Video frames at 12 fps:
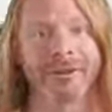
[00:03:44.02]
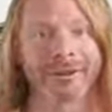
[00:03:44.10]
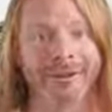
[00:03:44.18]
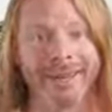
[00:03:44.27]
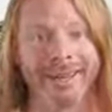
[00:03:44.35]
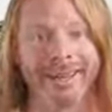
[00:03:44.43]

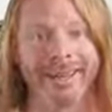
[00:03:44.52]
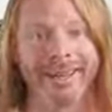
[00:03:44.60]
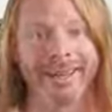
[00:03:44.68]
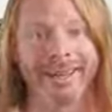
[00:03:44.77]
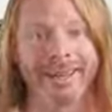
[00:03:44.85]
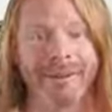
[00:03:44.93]
Korea,
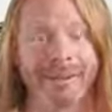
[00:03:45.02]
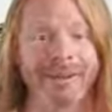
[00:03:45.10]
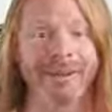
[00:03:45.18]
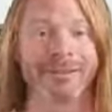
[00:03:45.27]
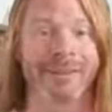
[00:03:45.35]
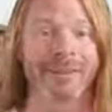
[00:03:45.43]

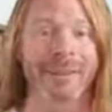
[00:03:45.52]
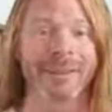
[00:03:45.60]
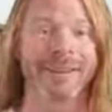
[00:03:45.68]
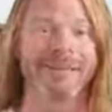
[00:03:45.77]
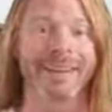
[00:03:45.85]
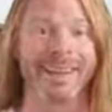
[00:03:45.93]
because you'll be
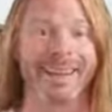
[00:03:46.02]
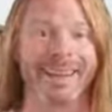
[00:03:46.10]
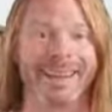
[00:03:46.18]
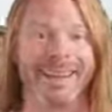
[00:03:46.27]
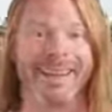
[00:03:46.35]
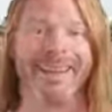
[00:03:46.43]
living it.
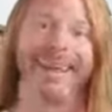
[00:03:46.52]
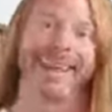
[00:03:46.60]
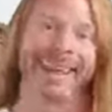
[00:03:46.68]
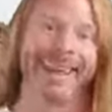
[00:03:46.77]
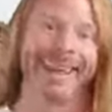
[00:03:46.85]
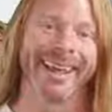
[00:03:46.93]

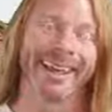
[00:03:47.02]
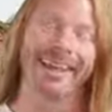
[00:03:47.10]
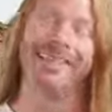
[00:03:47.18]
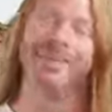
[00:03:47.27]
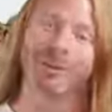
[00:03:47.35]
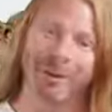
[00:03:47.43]

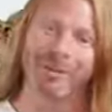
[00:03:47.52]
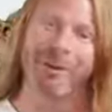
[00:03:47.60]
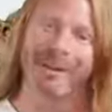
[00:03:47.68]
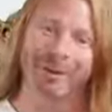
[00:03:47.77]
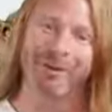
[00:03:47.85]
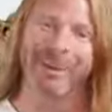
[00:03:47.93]
Enjoy
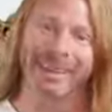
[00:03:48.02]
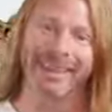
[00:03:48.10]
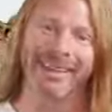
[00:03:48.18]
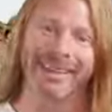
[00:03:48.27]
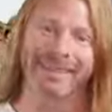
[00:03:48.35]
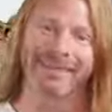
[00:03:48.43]
being
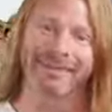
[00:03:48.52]
obedient.